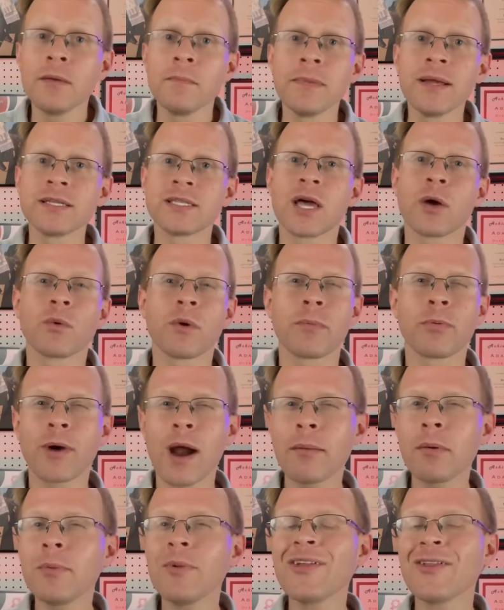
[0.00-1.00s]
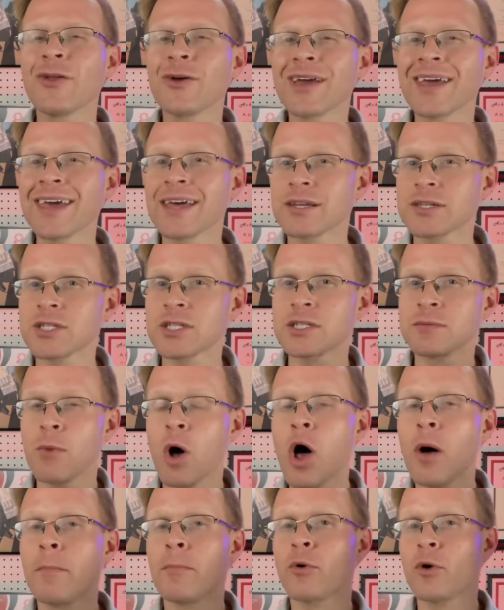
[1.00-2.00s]
means that we're probably looking at a
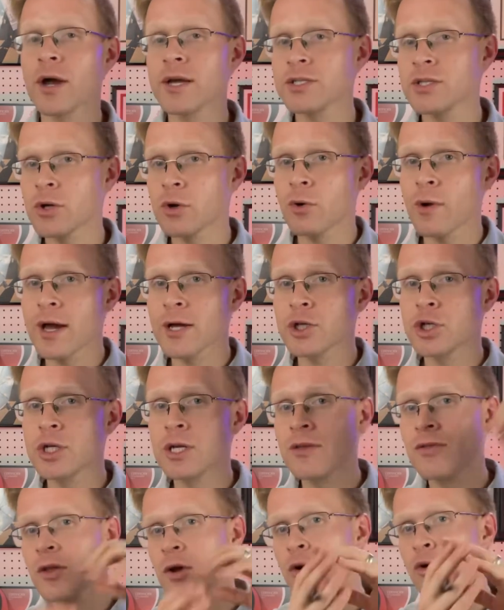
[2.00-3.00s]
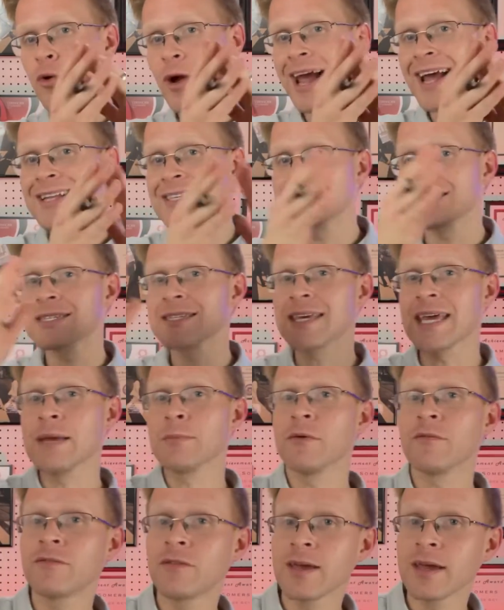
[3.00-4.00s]
small price correction in the grand
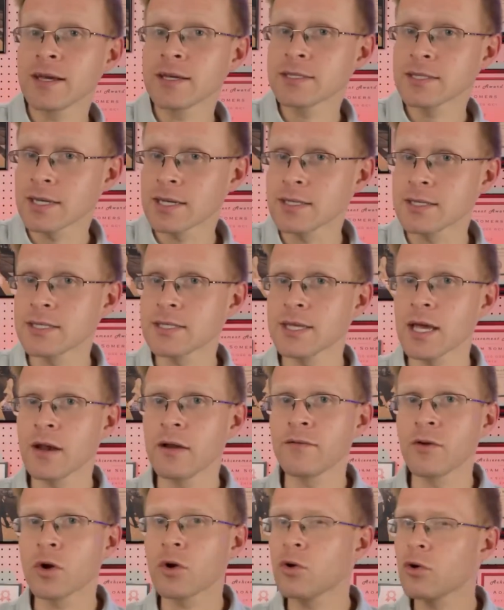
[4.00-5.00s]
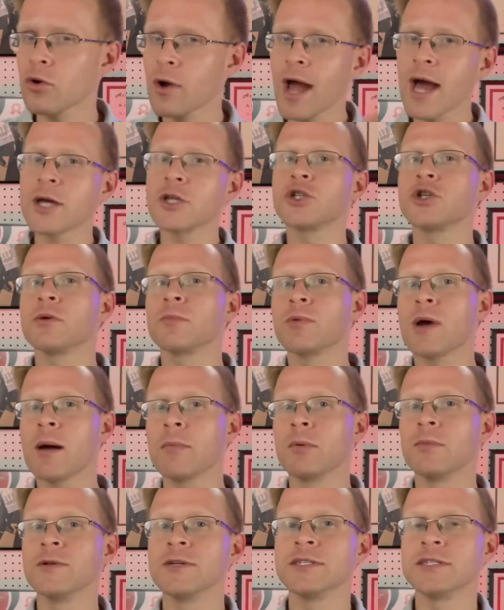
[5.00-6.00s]
scheme of things instead of a crash you're
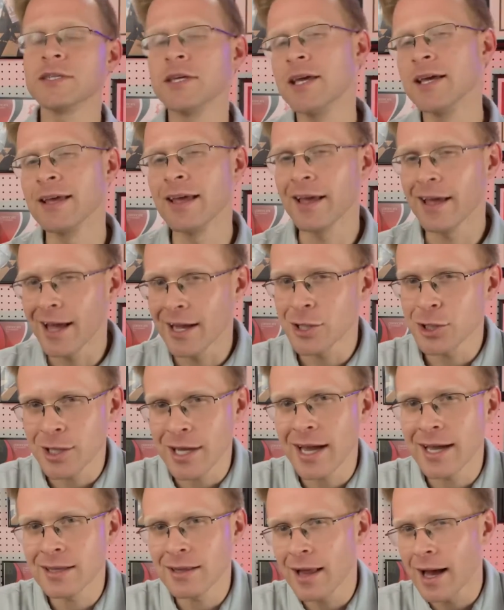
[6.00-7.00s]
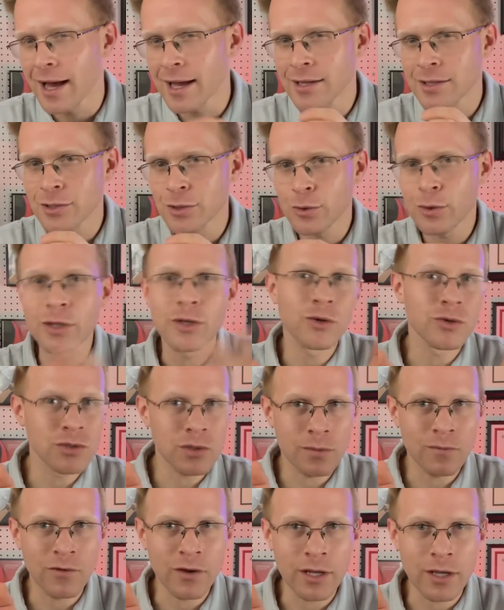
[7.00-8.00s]
probably seeing in catchy headlines or in
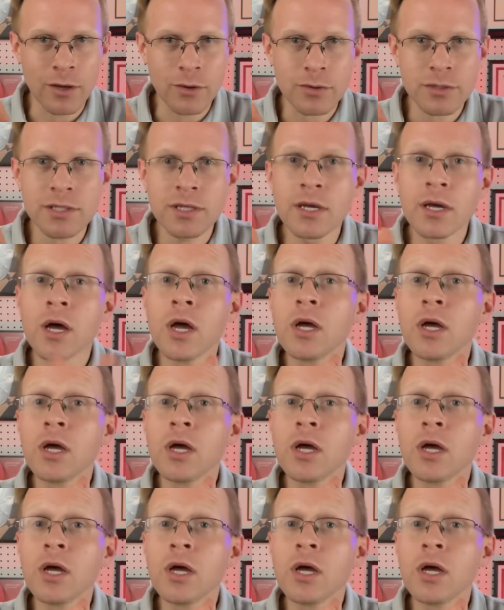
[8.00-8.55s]
YouTube videos.